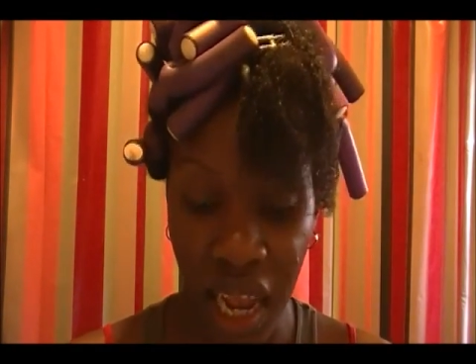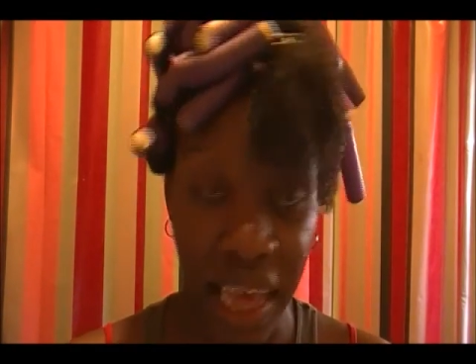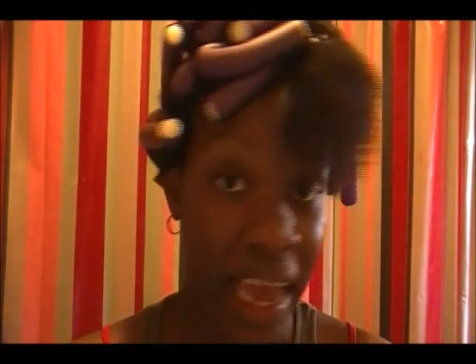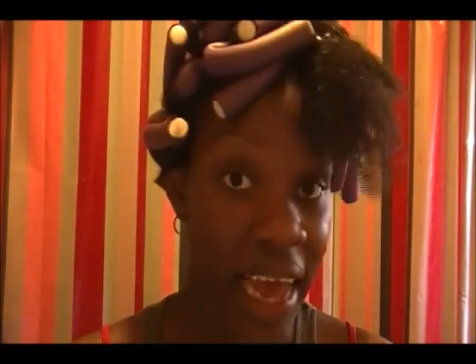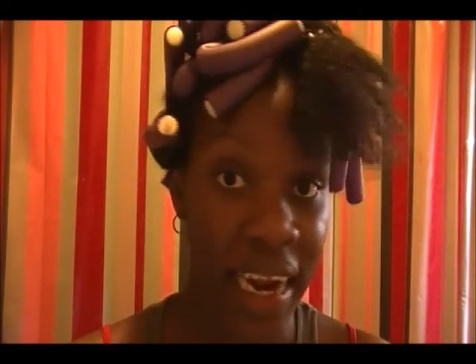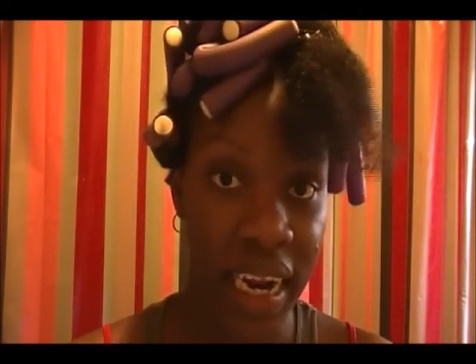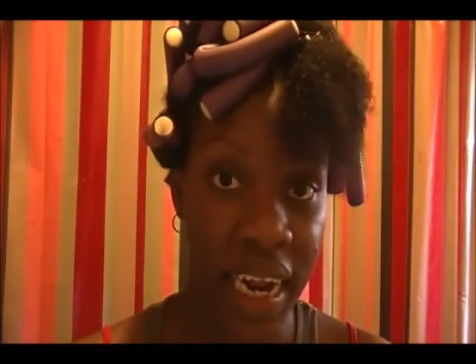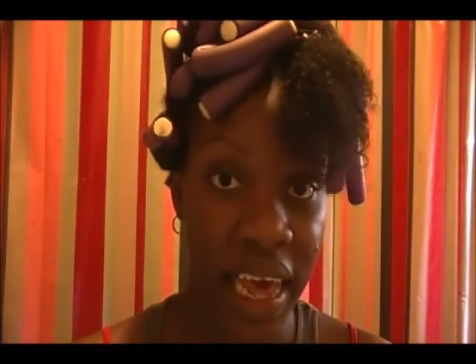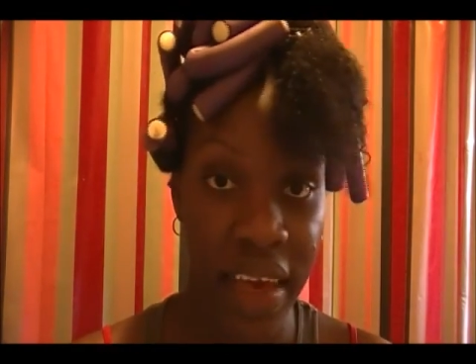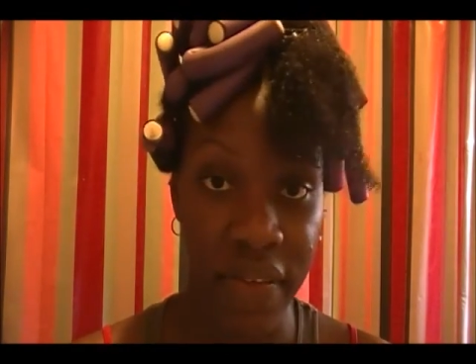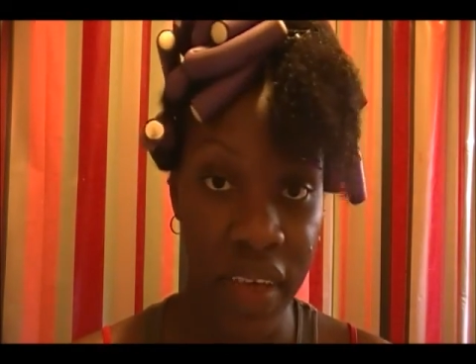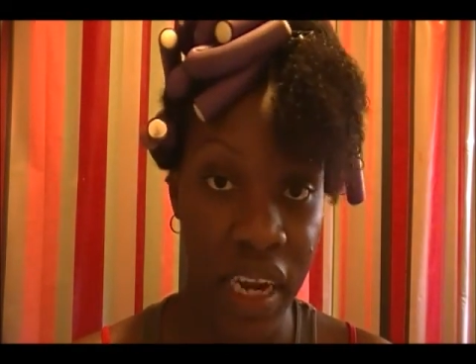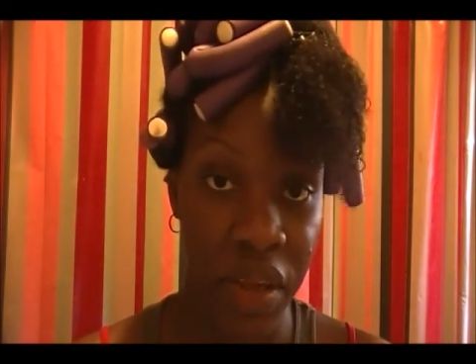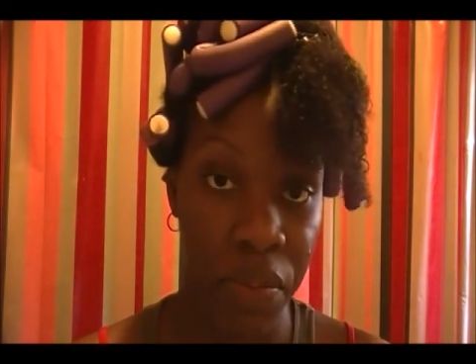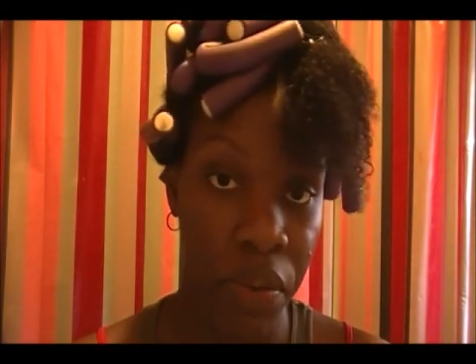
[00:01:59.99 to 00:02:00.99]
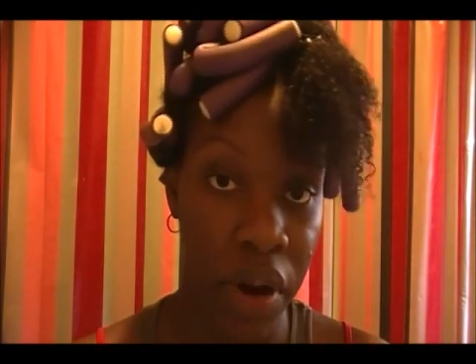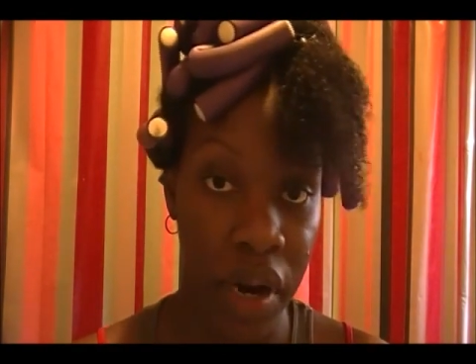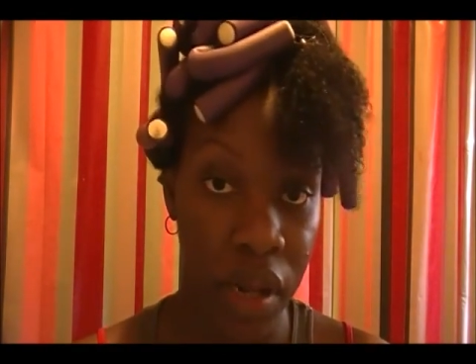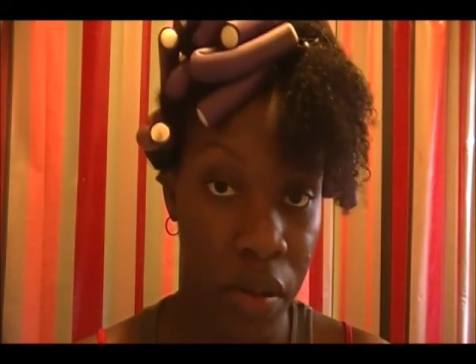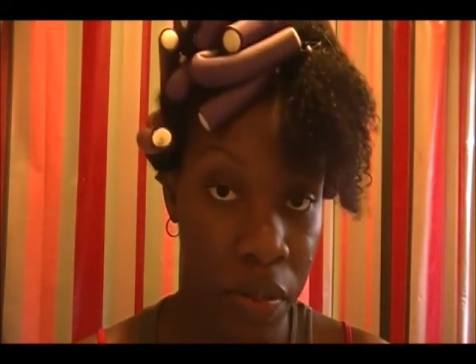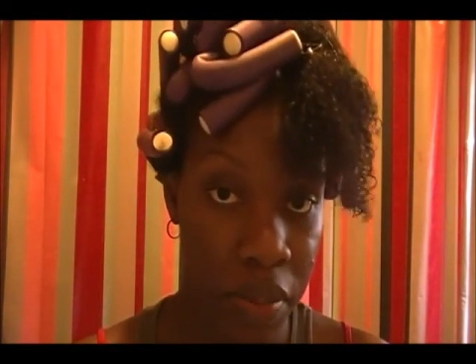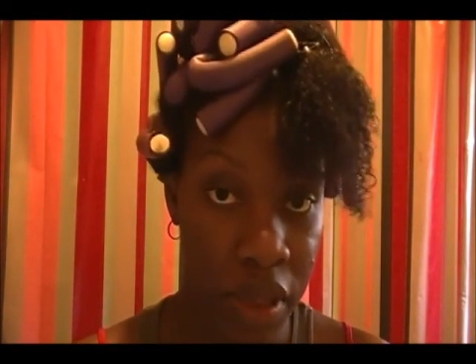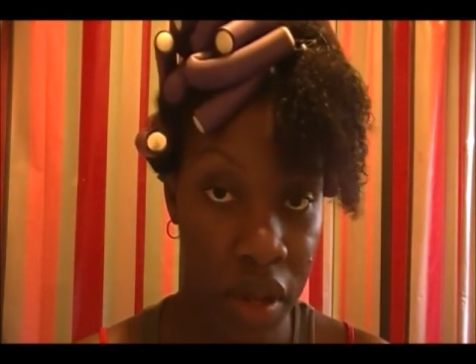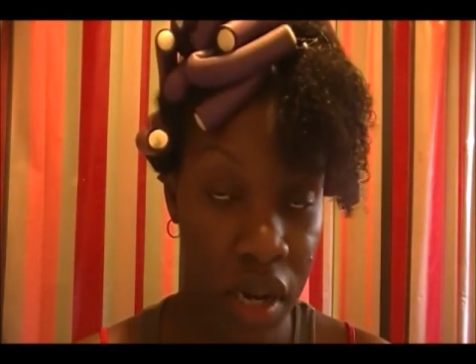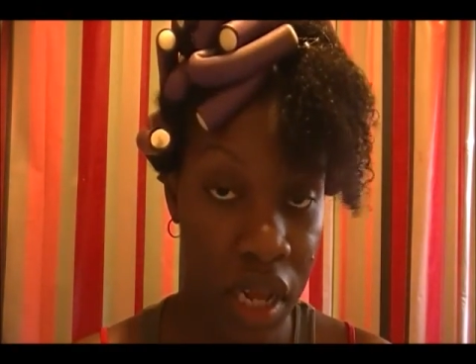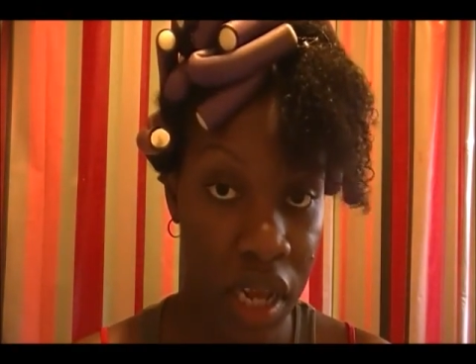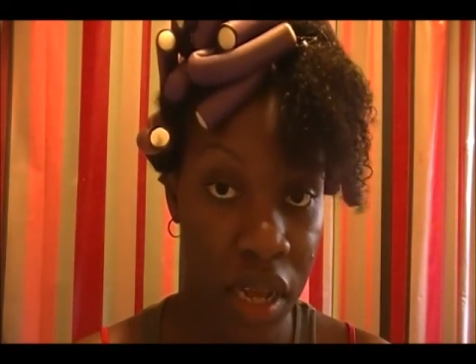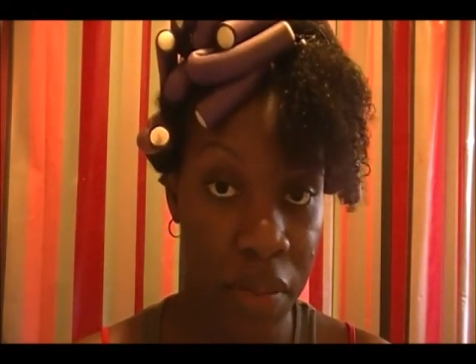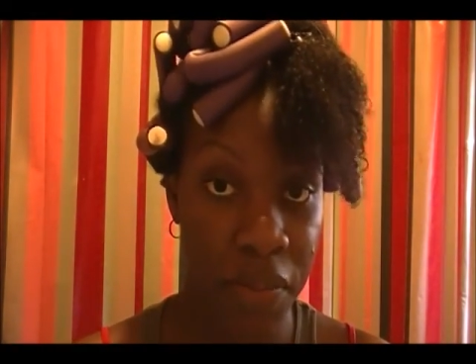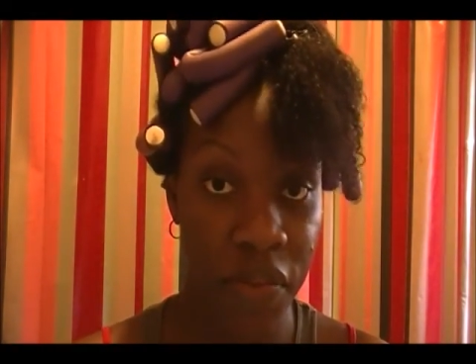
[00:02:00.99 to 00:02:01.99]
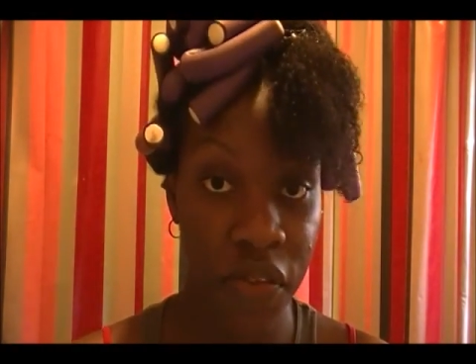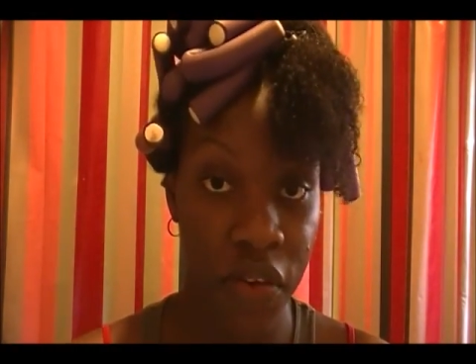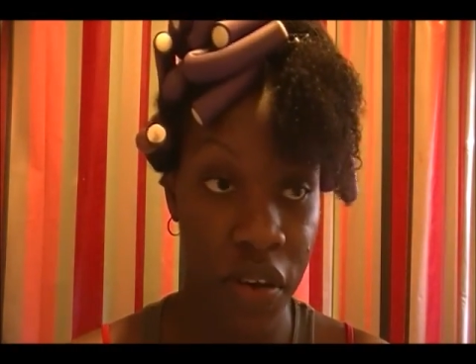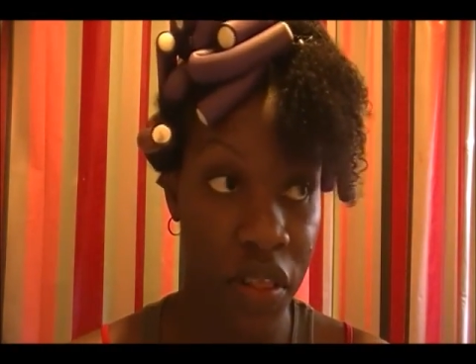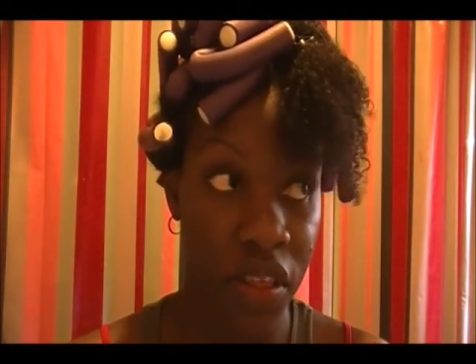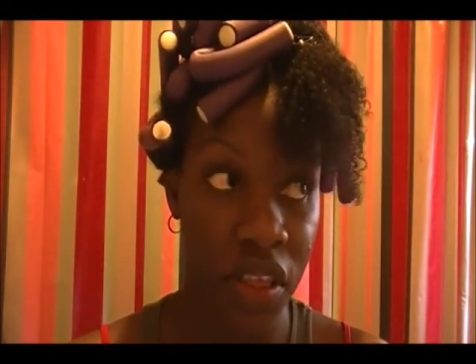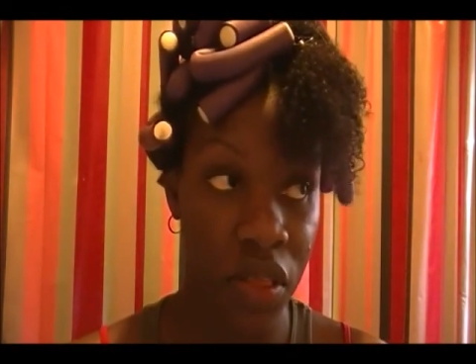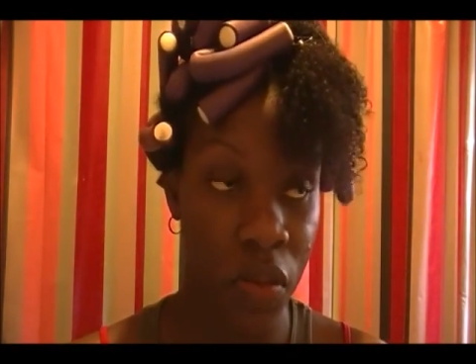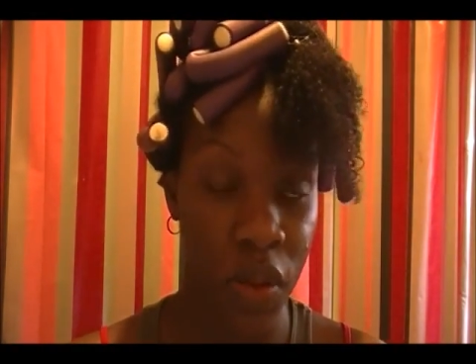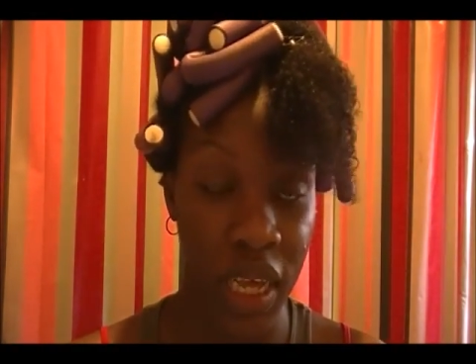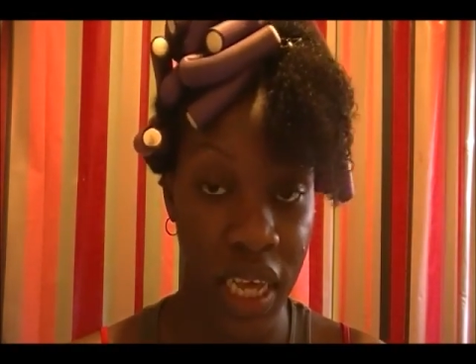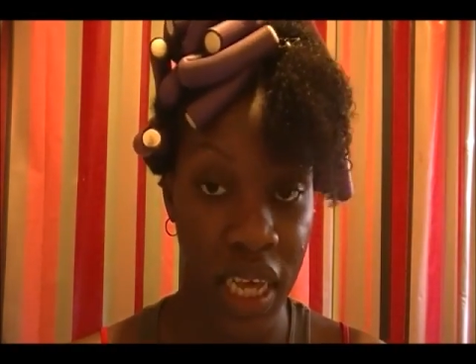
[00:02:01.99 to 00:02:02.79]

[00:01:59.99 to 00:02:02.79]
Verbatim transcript: Like, I didn't have any product buildup for this